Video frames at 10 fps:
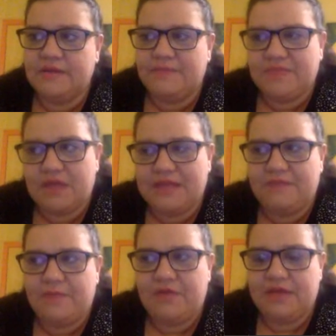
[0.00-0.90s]
kind
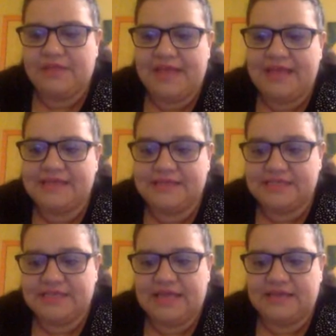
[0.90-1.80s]
of burying their head in the
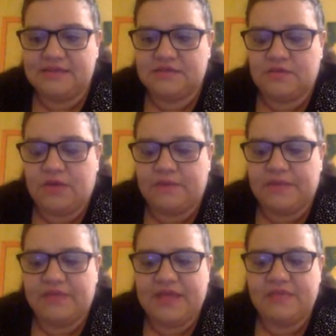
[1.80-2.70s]
sand quite a
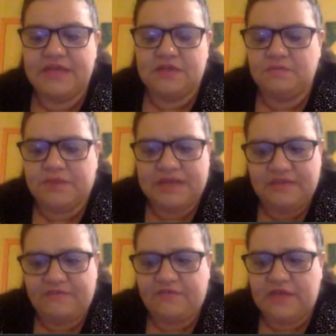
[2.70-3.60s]
bit, they don't
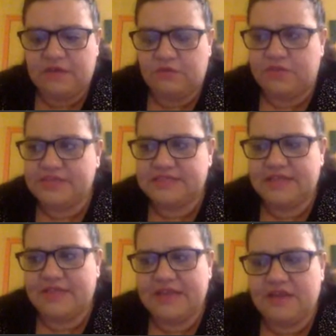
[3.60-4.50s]
believe in all this.
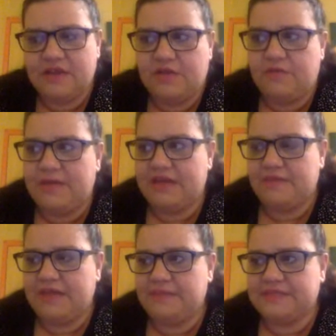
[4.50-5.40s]
They know there are mad
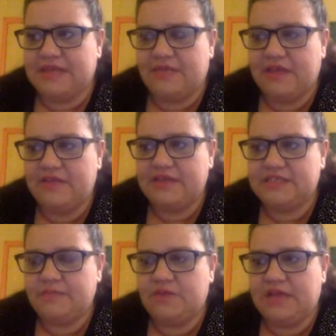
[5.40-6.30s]
papers out there. They're
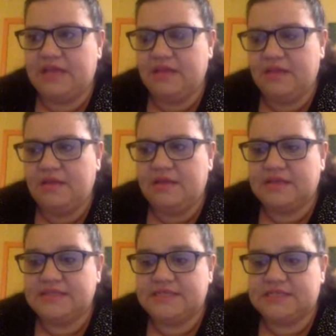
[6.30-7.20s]
generally
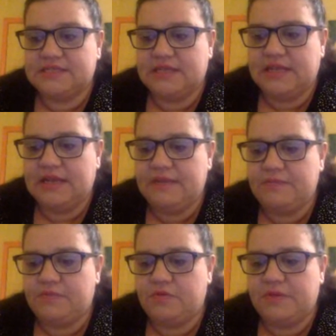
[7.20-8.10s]
consistently
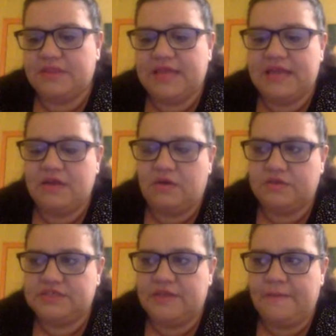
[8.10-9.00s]
liberal, but they're
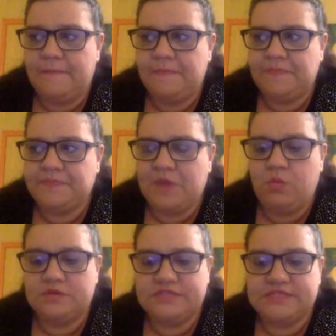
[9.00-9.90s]
not
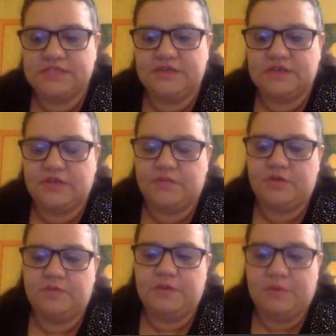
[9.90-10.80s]
wanting to look at the
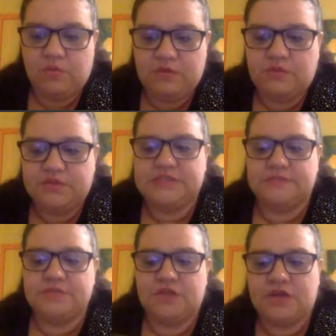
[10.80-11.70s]
problem, and we wanted them
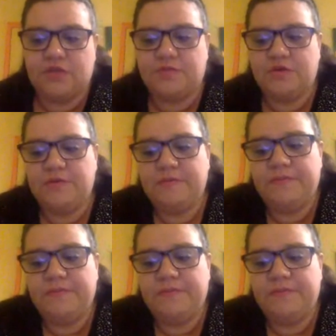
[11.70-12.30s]
to look at the problem.